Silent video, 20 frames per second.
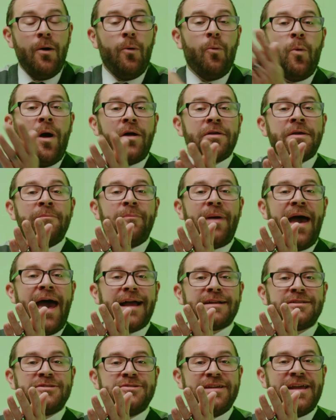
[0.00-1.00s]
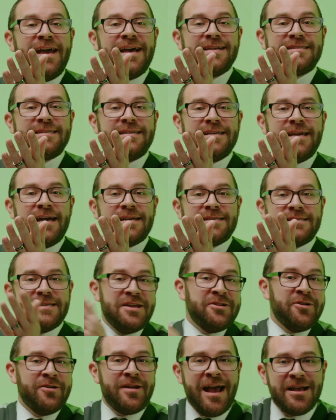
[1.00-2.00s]
Welcome back to the STX
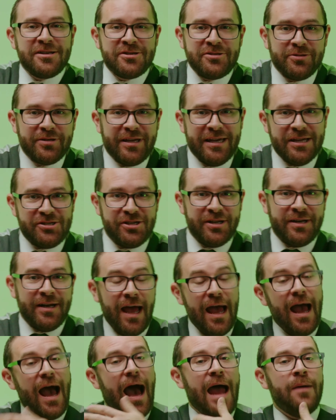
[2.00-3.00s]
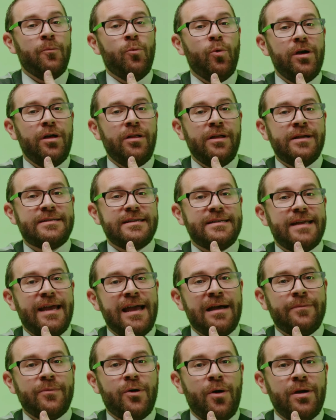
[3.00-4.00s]
International Kitchen. I'm Will, and today
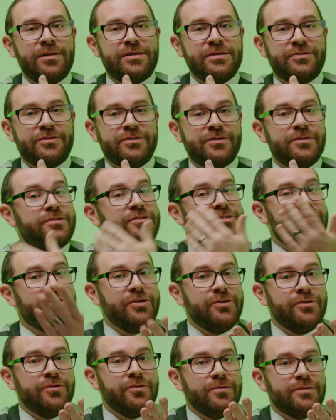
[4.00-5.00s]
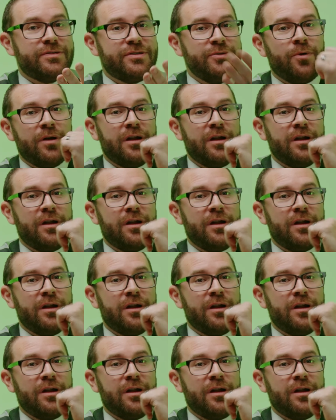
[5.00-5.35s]
I'm going to introduce you to one